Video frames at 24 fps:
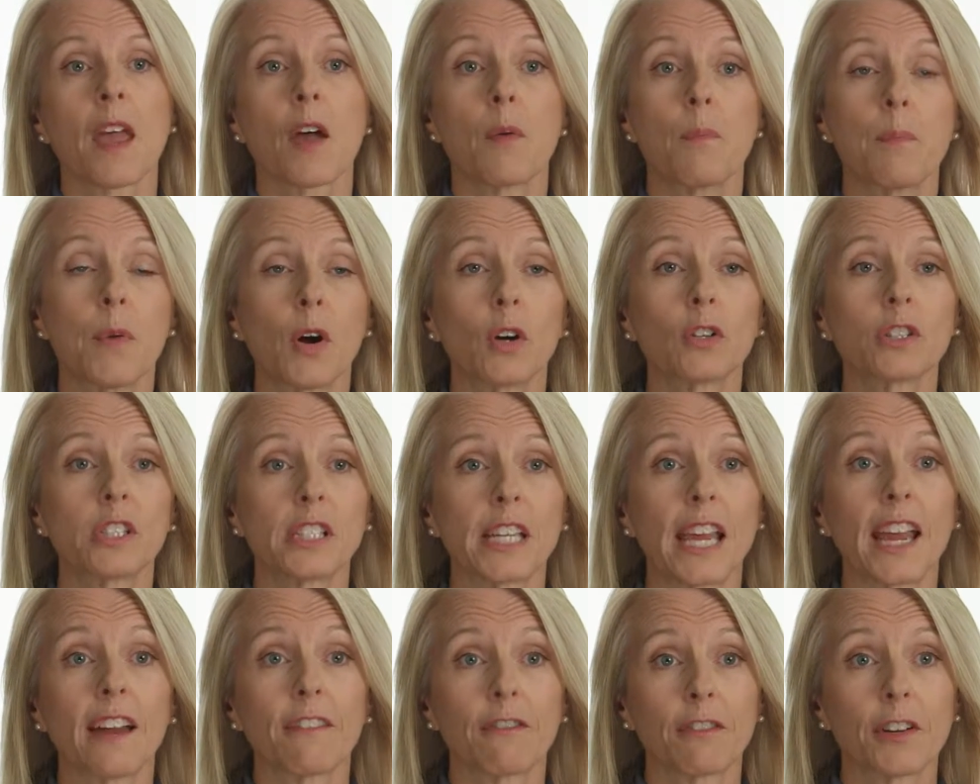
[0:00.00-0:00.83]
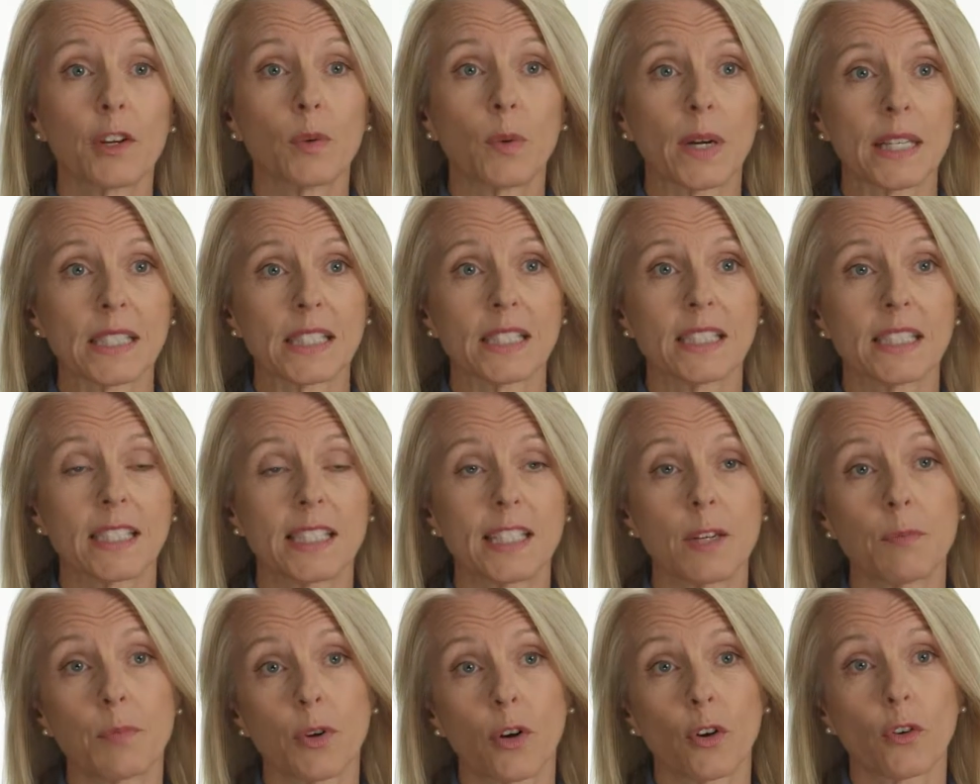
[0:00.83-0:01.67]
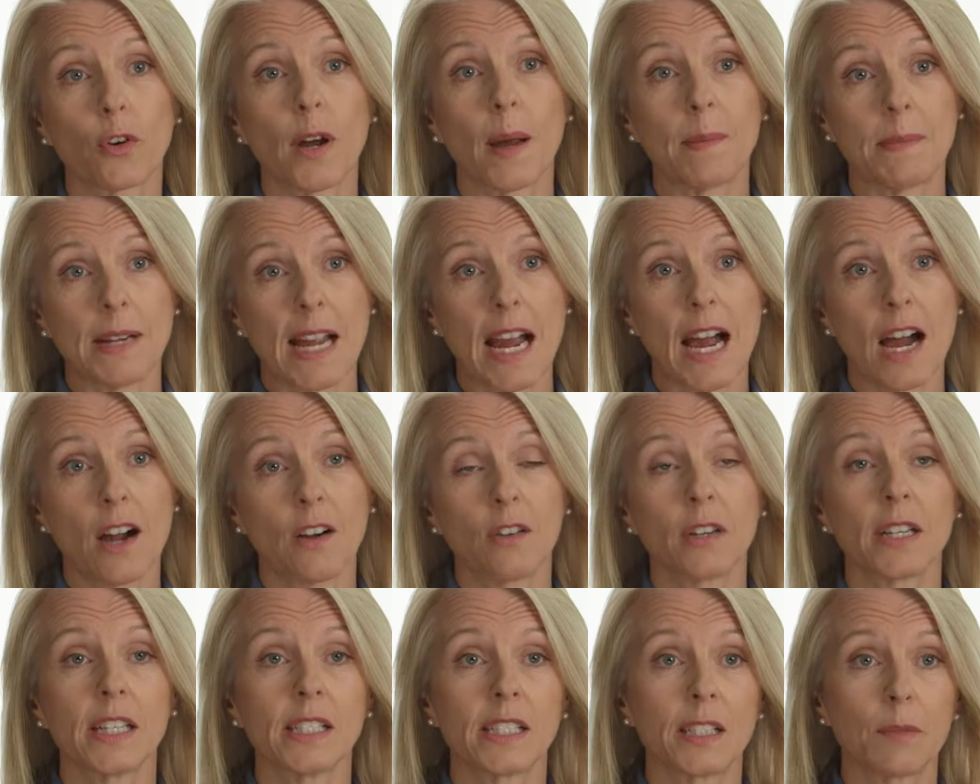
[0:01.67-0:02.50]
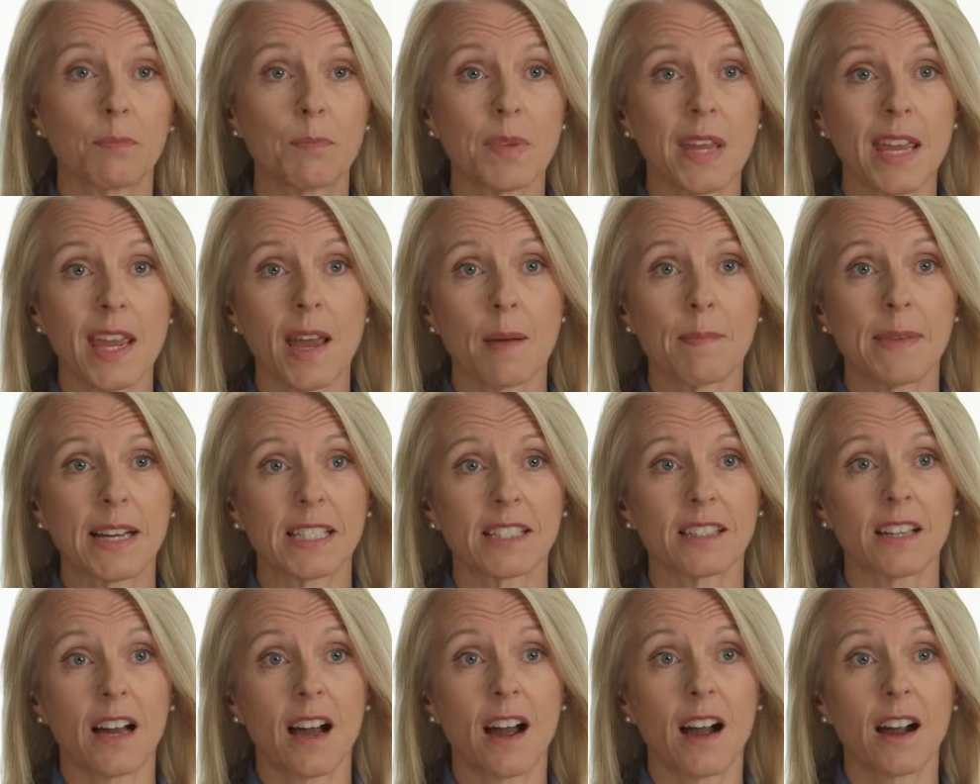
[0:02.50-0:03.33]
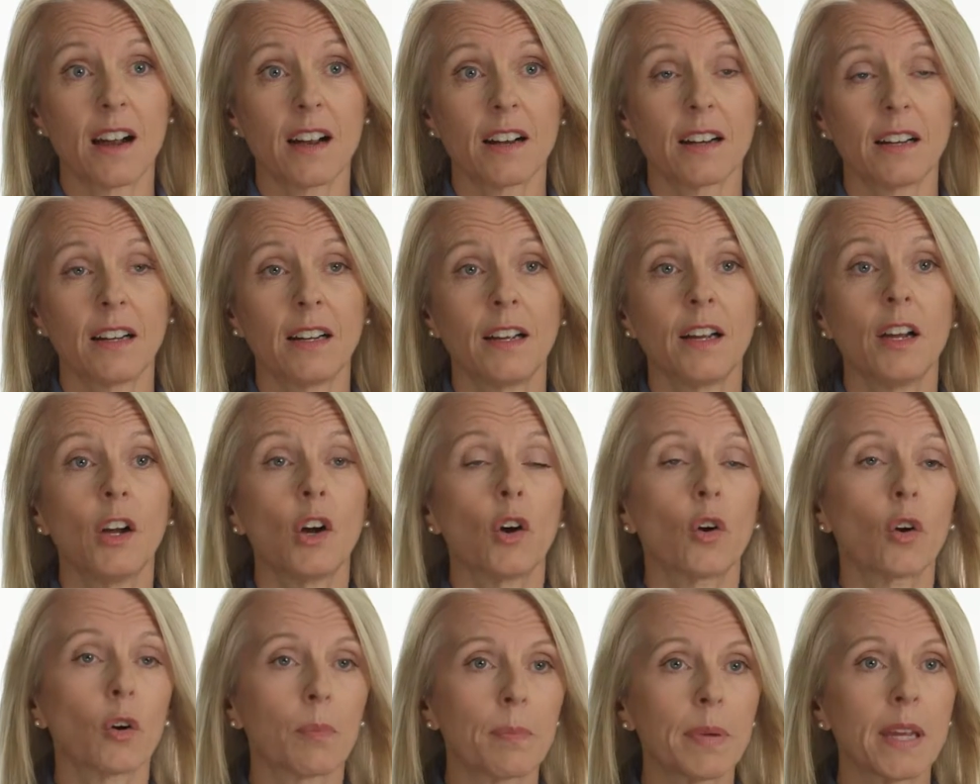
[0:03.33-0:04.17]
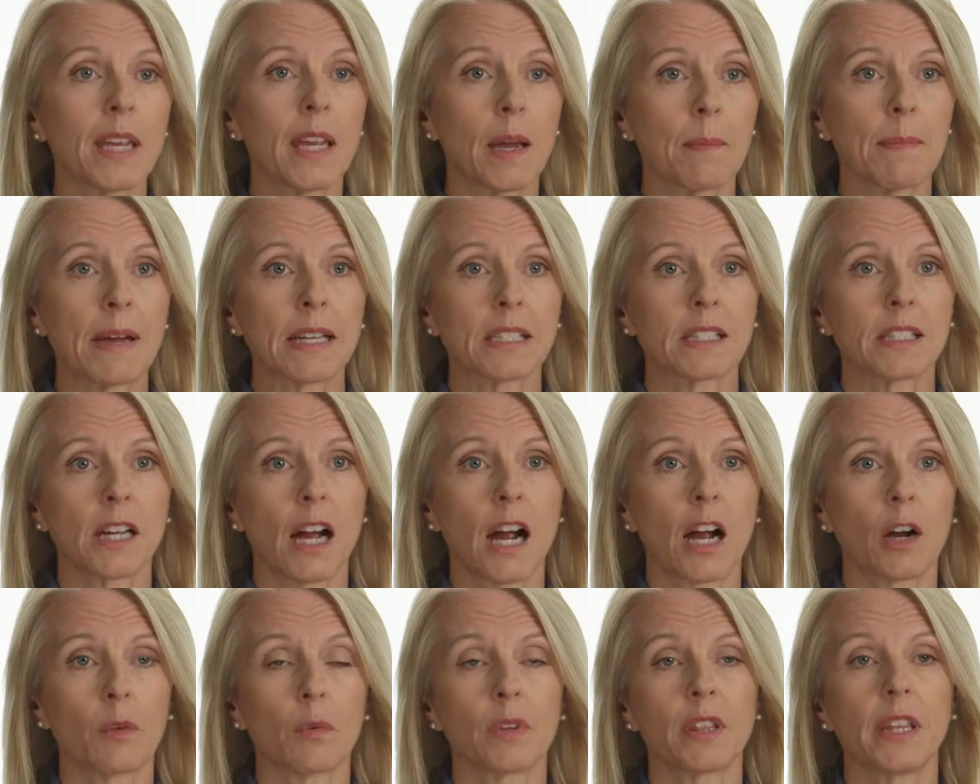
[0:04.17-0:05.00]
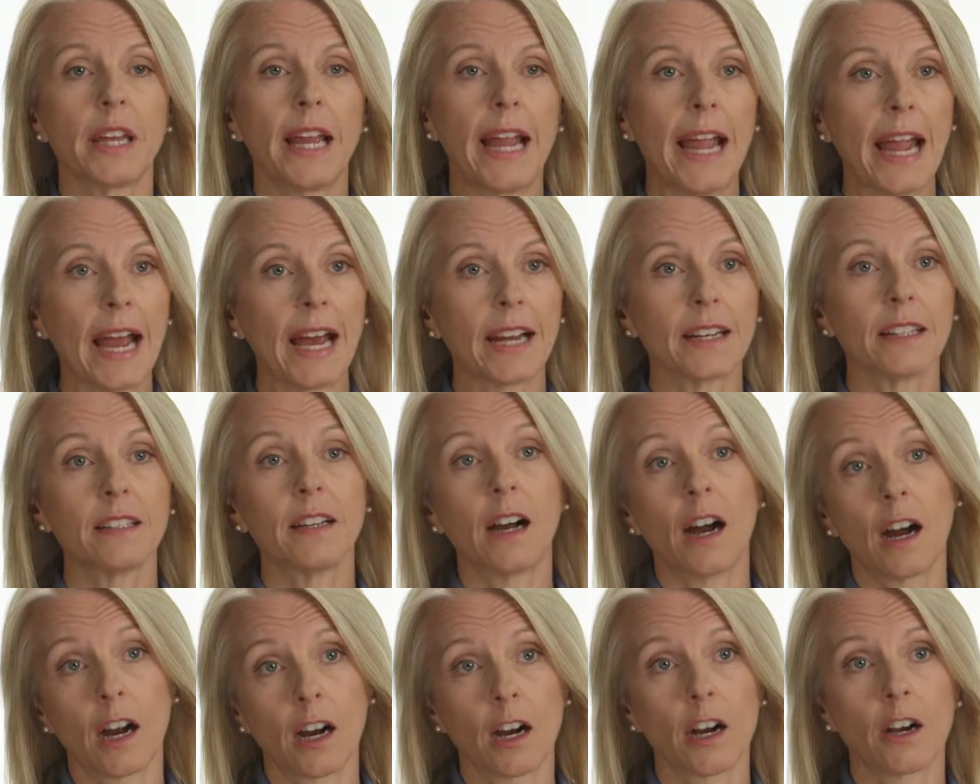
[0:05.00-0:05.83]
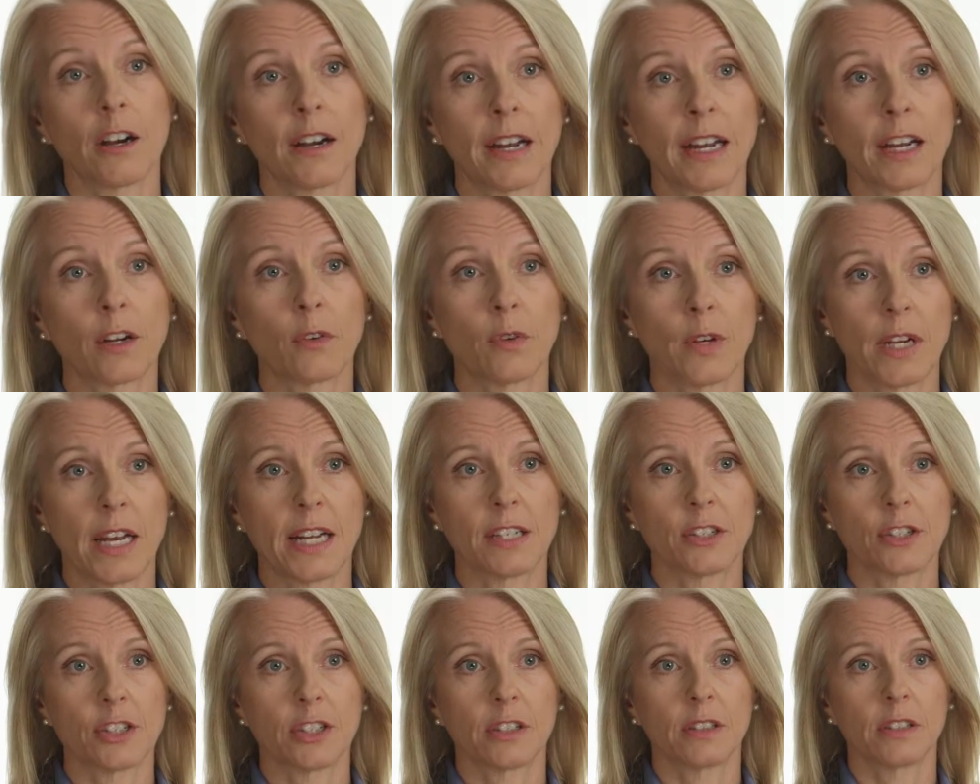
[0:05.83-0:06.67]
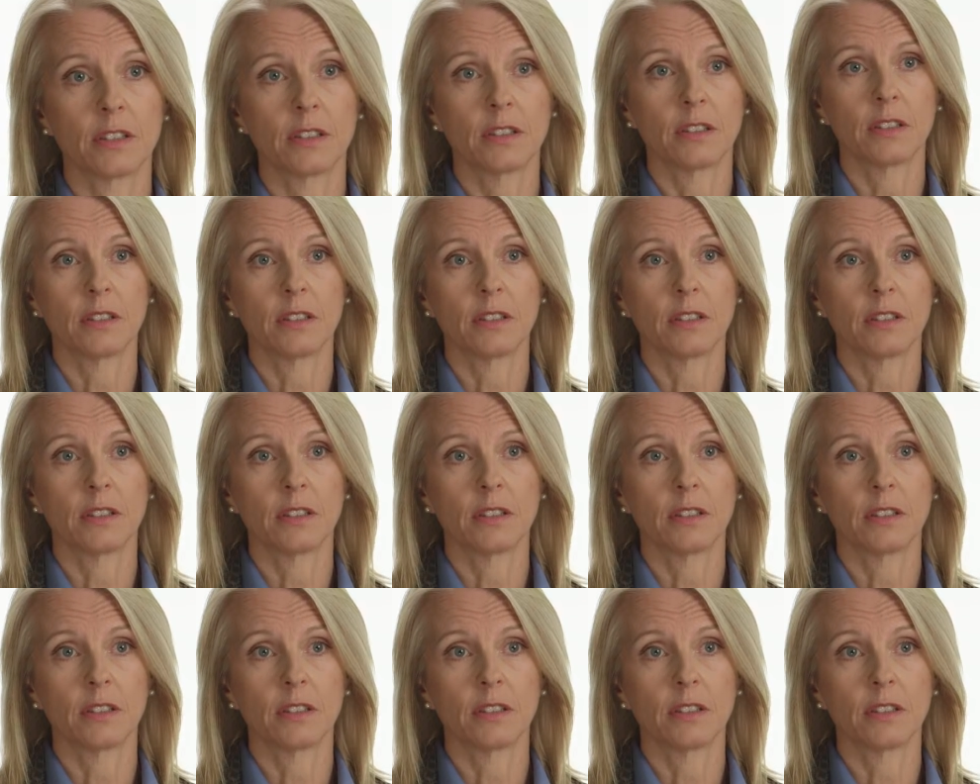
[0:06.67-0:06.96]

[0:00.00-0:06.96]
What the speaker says: Most every residency program now is a PMSR or PMSR with the added RRA credential.